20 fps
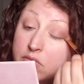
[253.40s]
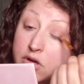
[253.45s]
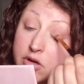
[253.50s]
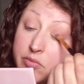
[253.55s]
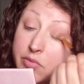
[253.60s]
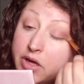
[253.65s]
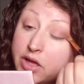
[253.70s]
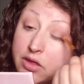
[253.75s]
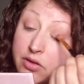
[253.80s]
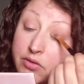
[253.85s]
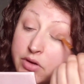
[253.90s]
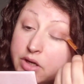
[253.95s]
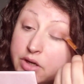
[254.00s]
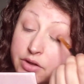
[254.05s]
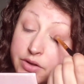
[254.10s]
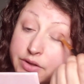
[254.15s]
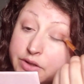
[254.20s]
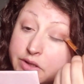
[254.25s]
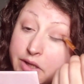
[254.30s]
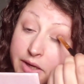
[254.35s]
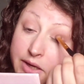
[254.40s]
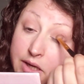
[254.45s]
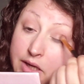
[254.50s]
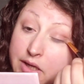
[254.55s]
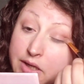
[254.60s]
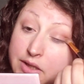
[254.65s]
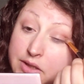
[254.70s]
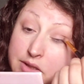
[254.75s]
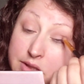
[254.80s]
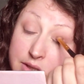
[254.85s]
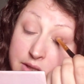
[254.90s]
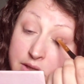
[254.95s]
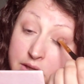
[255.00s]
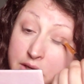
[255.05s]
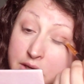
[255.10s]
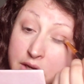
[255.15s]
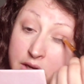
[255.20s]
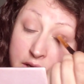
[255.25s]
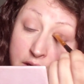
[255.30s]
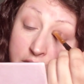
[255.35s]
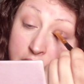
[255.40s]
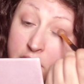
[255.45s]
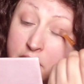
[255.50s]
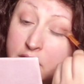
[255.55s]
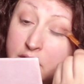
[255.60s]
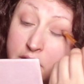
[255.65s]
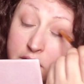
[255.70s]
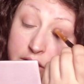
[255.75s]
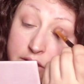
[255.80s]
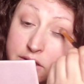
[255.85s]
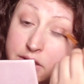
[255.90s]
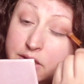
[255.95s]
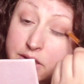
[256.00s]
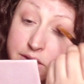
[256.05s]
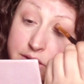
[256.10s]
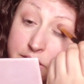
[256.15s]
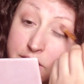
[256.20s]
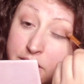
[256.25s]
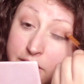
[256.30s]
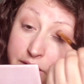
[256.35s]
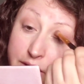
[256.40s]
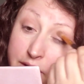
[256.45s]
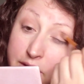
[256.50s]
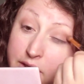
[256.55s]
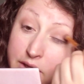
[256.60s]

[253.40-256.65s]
My 3-year-old son is autistic,